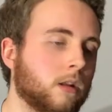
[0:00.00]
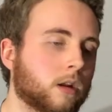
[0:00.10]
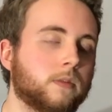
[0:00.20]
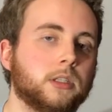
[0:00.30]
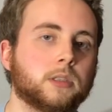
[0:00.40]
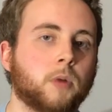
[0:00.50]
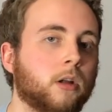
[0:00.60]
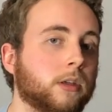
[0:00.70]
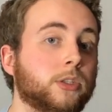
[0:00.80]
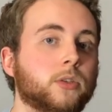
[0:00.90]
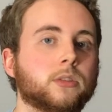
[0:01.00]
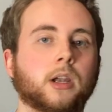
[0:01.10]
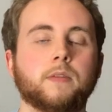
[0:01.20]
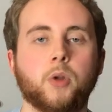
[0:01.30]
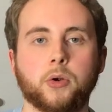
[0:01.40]
none of these small issues that
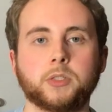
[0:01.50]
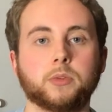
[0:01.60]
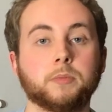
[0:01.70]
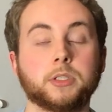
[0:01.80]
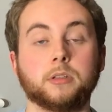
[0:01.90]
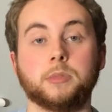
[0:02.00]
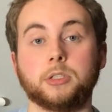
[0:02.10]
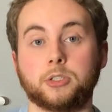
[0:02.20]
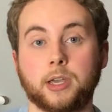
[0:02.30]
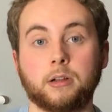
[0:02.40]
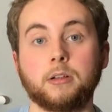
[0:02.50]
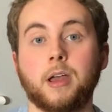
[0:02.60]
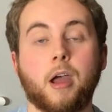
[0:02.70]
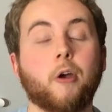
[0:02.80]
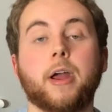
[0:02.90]
I've noticed with MrBeast's channel
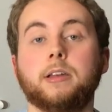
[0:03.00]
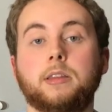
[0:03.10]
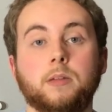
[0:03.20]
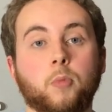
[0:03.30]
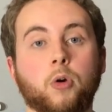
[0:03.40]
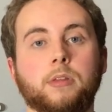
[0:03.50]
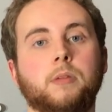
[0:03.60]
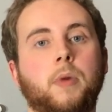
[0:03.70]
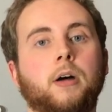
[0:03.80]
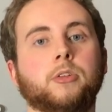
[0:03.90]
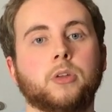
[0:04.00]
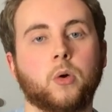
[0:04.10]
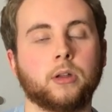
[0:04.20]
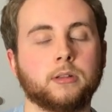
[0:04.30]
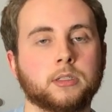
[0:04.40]
are anything more than a mild
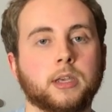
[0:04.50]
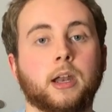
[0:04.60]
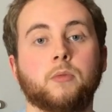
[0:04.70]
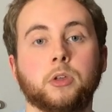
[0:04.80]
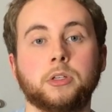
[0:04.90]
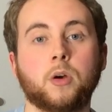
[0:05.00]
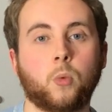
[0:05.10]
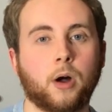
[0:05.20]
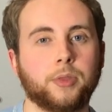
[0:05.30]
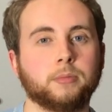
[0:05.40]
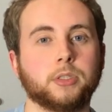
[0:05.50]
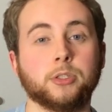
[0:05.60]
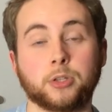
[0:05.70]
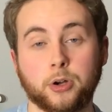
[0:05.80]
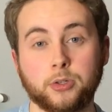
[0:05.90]
annoyance, and I really don't want them to
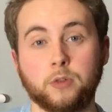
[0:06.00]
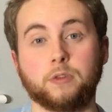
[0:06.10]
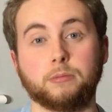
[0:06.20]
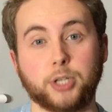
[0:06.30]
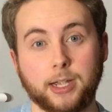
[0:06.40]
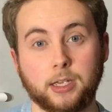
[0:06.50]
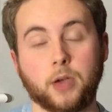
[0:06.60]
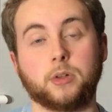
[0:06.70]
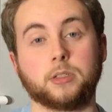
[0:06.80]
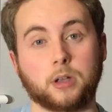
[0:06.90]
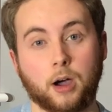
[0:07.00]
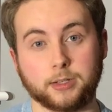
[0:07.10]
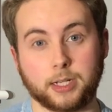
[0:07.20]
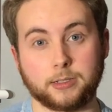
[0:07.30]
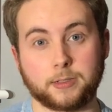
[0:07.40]
deter you from checking out his
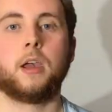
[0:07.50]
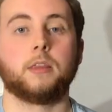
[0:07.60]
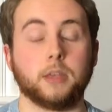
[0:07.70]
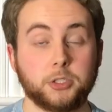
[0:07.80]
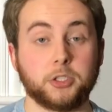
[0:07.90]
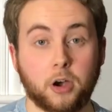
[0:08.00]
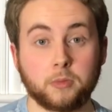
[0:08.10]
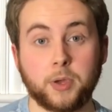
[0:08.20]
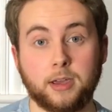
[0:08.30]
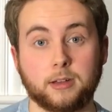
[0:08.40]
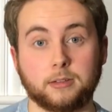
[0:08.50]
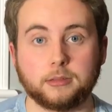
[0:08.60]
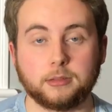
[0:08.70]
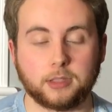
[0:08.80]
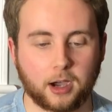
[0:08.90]
content. This young man,
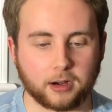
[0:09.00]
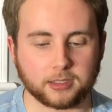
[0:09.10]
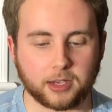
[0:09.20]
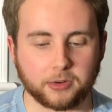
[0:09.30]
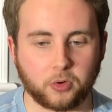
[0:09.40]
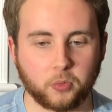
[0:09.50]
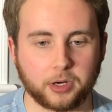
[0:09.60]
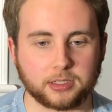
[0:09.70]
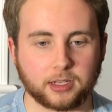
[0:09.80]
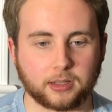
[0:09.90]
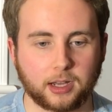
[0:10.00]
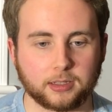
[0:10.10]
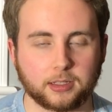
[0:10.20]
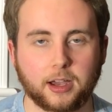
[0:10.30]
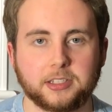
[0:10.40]
God, I sounded old when I said that. The
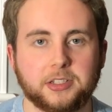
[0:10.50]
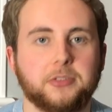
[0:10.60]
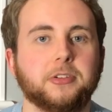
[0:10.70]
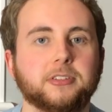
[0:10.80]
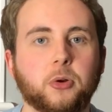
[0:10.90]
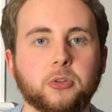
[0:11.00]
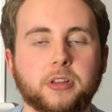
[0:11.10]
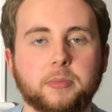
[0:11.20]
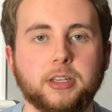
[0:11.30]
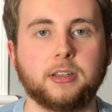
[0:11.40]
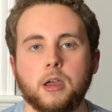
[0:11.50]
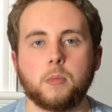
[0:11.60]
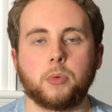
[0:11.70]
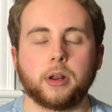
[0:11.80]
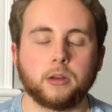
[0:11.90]
guy's 2 years older than me.
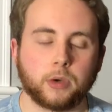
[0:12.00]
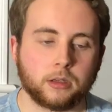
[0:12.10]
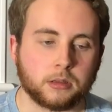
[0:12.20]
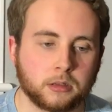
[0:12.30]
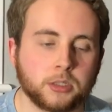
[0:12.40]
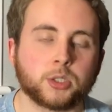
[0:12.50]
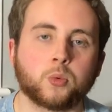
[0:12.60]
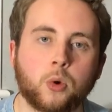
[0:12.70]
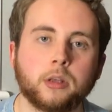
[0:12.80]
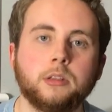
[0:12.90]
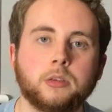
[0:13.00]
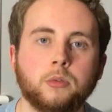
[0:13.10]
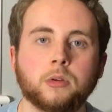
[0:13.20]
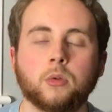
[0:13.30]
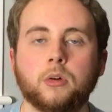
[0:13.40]
But anyway, this
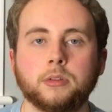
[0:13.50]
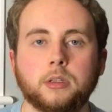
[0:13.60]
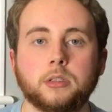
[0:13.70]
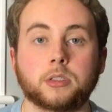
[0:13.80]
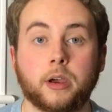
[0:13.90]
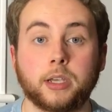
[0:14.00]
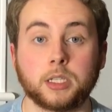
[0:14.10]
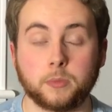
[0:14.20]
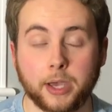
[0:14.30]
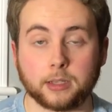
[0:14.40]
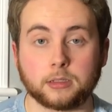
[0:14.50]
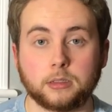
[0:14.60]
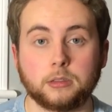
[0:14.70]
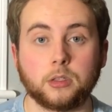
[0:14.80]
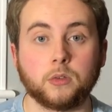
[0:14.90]
22-year-old is trying his best
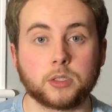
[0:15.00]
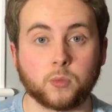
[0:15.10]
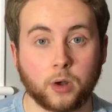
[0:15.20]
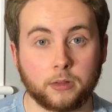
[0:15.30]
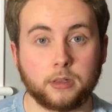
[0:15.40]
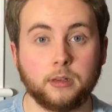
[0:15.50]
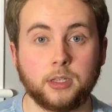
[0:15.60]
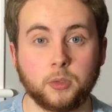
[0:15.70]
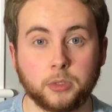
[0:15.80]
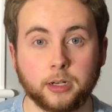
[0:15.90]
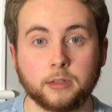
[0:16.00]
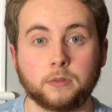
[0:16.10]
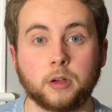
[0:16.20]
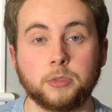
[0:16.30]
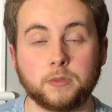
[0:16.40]
to use the wealth he accumulated
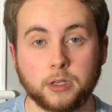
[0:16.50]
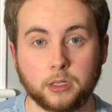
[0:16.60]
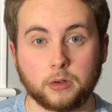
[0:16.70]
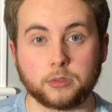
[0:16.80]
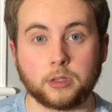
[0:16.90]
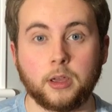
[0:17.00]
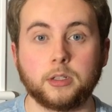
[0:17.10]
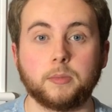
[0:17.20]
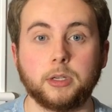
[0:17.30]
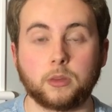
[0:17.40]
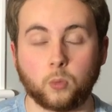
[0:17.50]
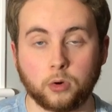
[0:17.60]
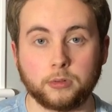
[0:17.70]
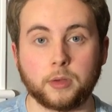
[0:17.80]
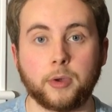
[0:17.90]
from his videos to make the
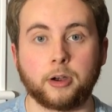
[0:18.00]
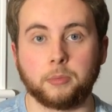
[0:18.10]
world a better